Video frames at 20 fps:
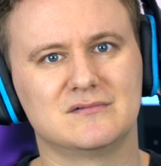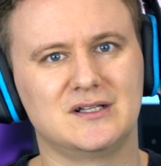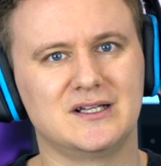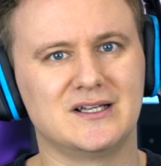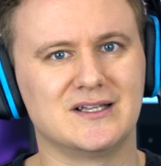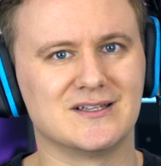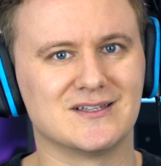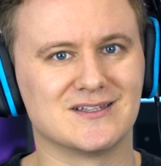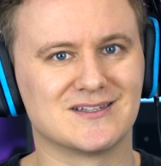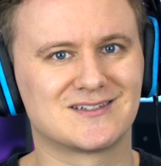
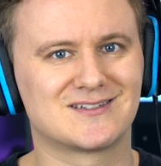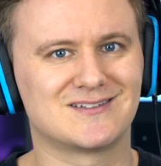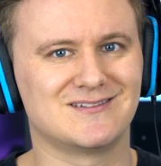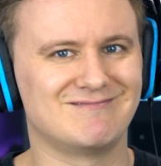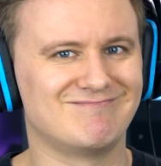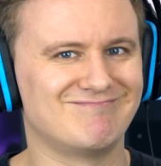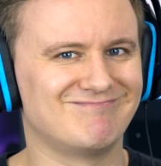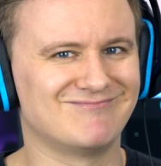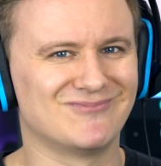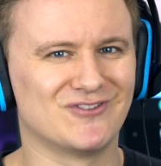is
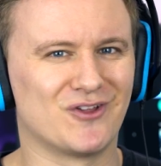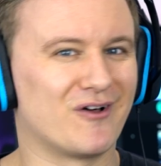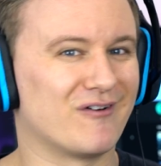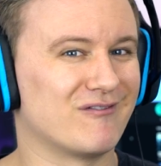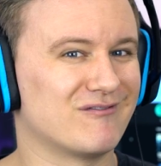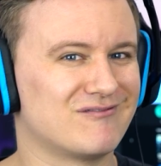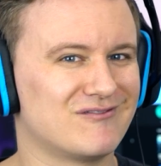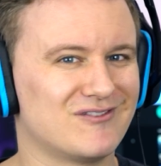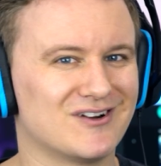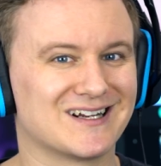
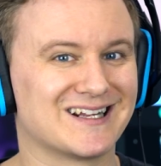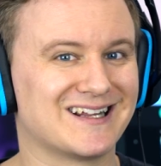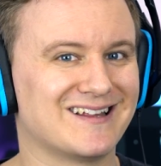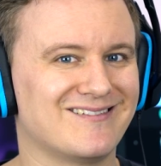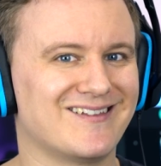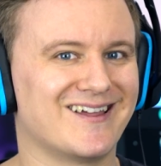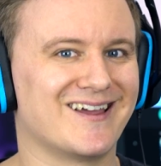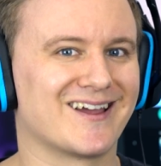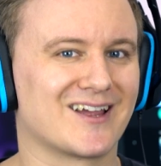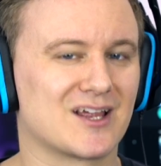not really
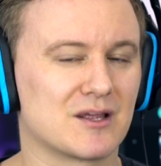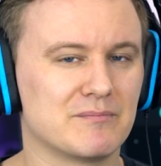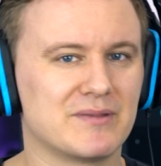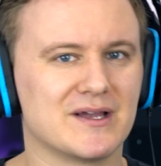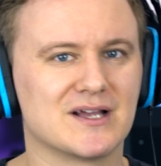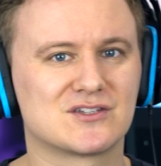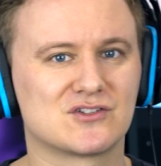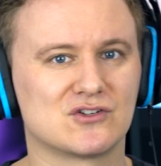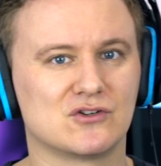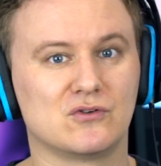there
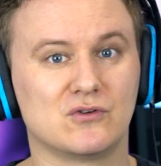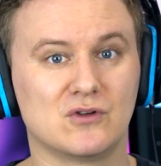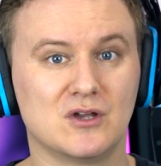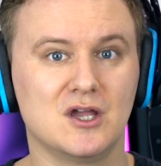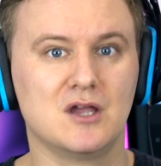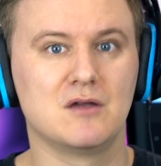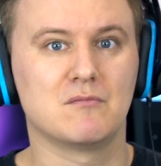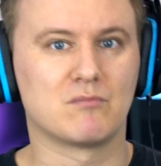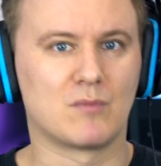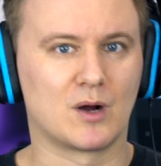compared to
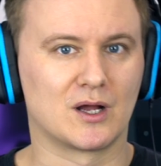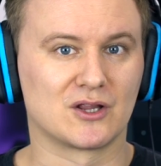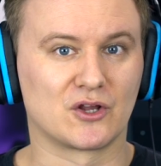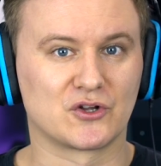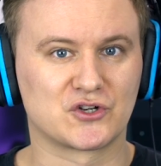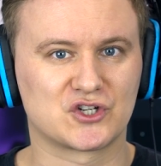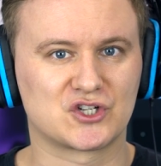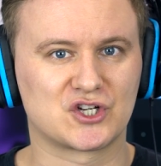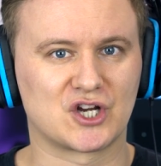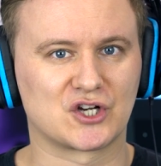my
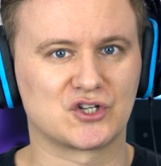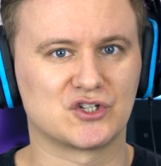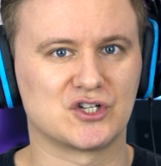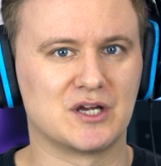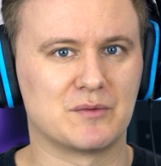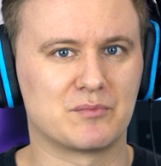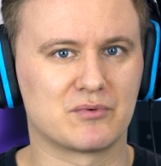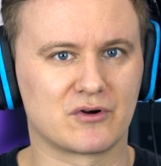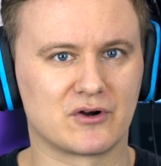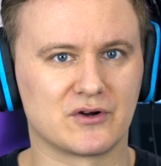Logitech
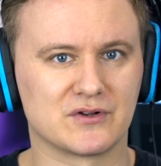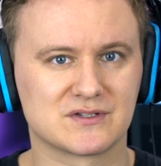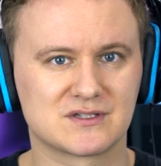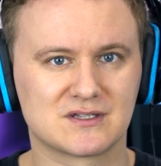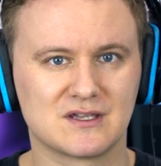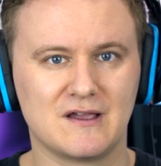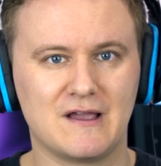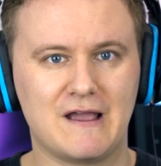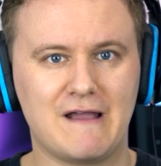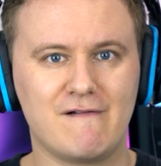G Pros.